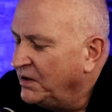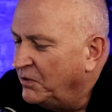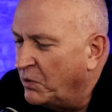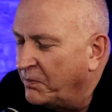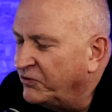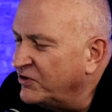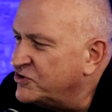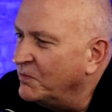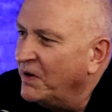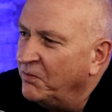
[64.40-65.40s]
represent
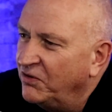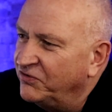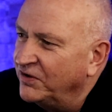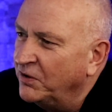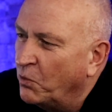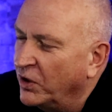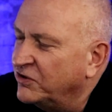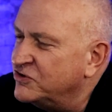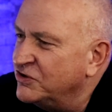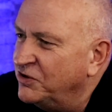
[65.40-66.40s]
your members and the work
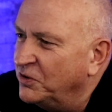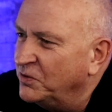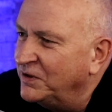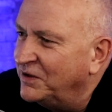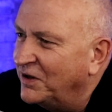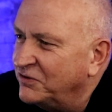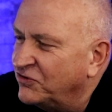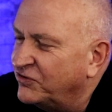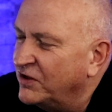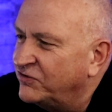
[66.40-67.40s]
that you do, and
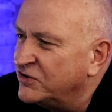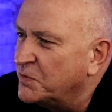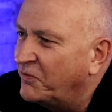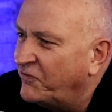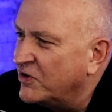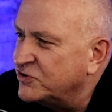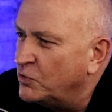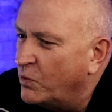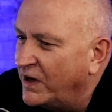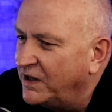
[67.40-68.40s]
just in such a
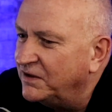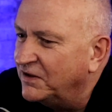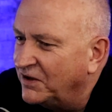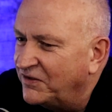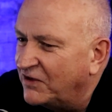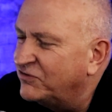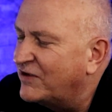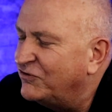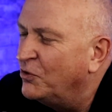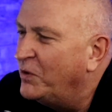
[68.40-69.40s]
professional way. And
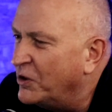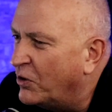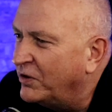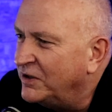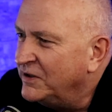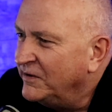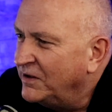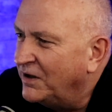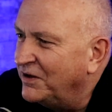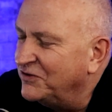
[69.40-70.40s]
that's who we are.
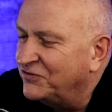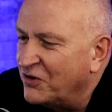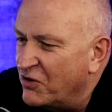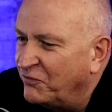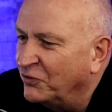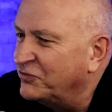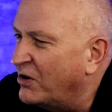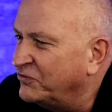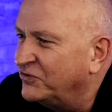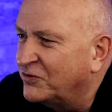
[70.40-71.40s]
Just law enforcement
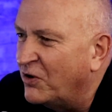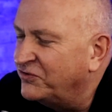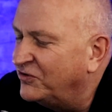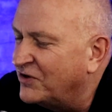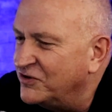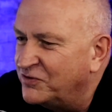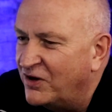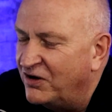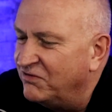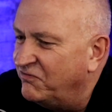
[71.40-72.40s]
officers across this country
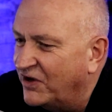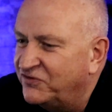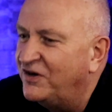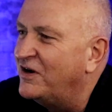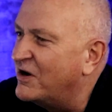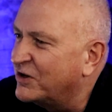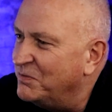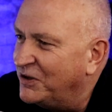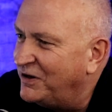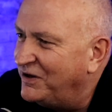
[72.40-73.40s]
that are invested in our
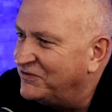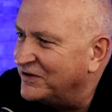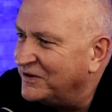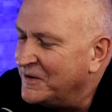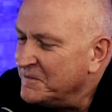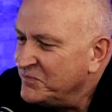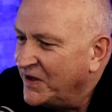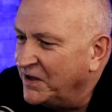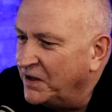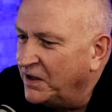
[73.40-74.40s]
communities,
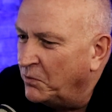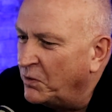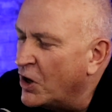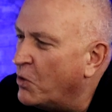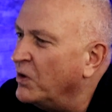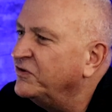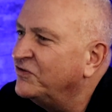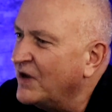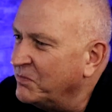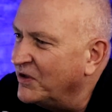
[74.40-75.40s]
and we all want the
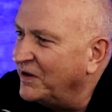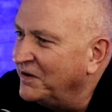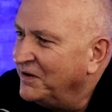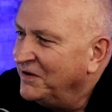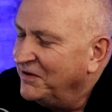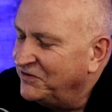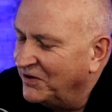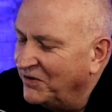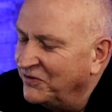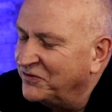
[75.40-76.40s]
same thing.
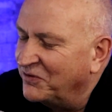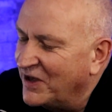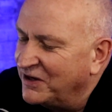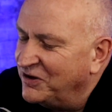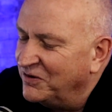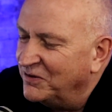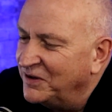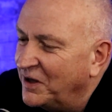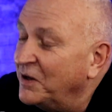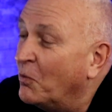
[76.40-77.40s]
So thank you,
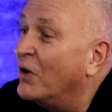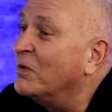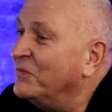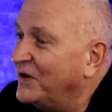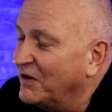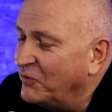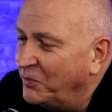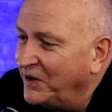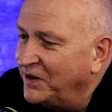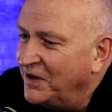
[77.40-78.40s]
and welcome to the
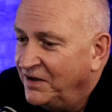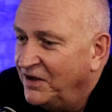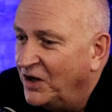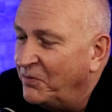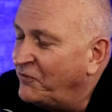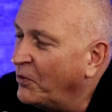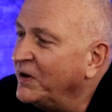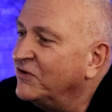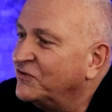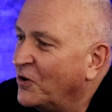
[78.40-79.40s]
FOP. Before we
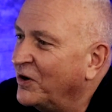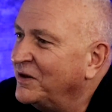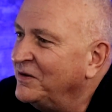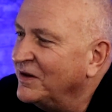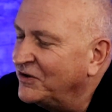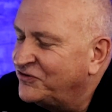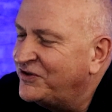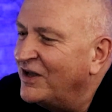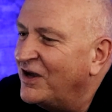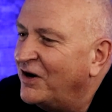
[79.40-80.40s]
get started, let's
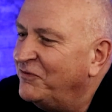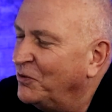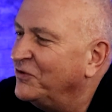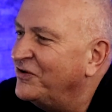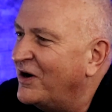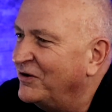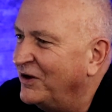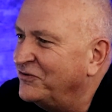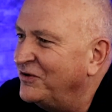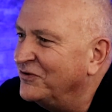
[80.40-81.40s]
tell our viewers and our
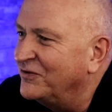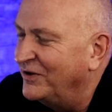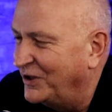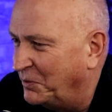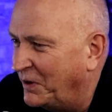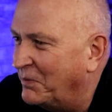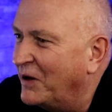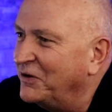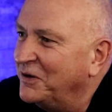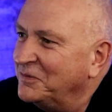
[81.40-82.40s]
listeners a little bit
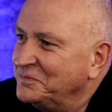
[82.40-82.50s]
about you.